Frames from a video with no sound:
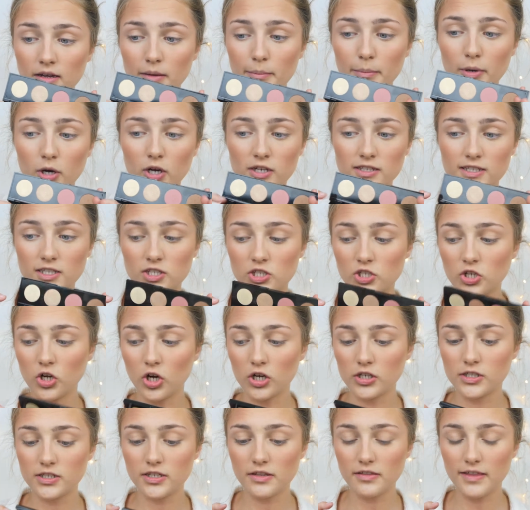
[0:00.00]
because it's
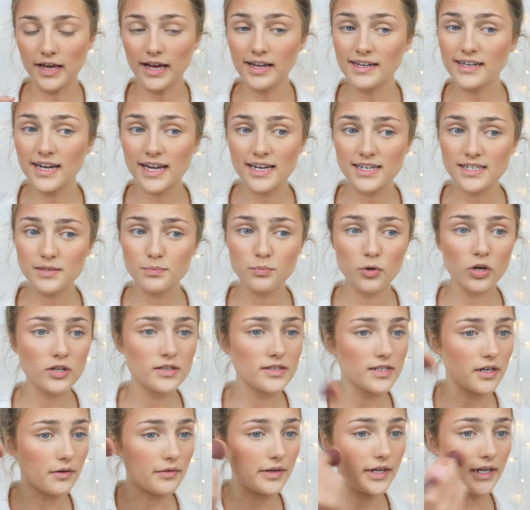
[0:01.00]
got that nice
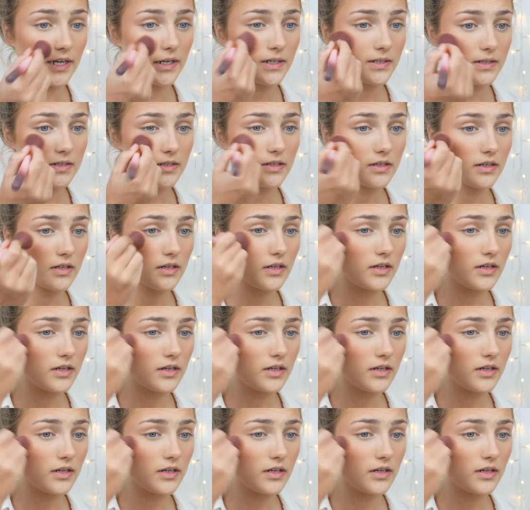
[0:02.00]
bronzer in it.